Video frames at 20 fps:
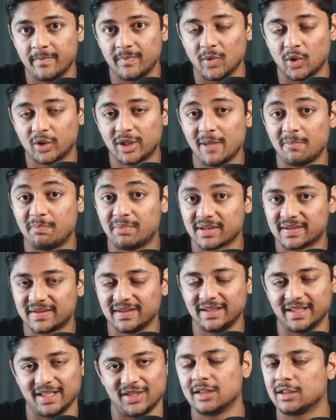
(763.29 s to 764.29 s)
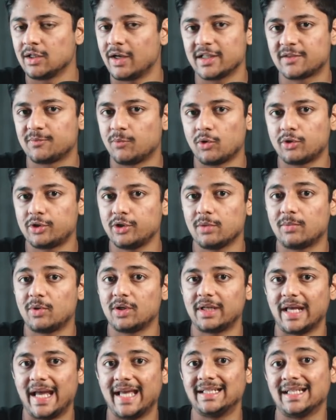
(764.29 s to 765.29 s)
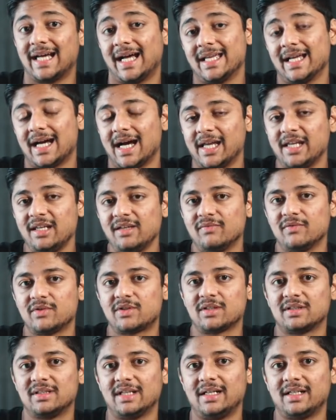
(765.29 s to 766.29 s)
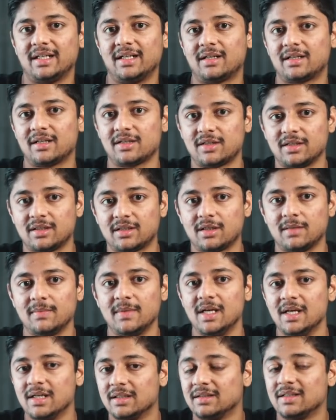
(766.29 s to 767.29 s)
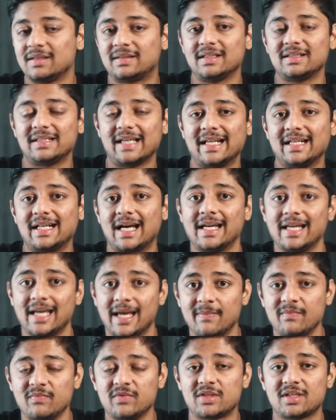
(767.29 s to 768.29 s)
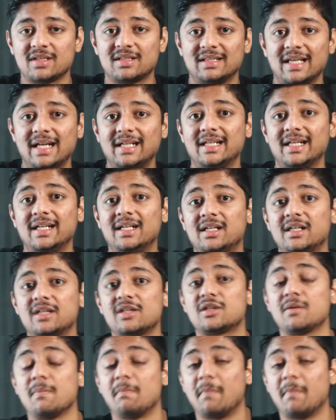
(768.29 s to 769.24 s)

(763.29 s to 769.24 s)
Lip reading: Okay, percentage. Now, I spoke to you about NII, which is net interest income. This is NIM, which is net interest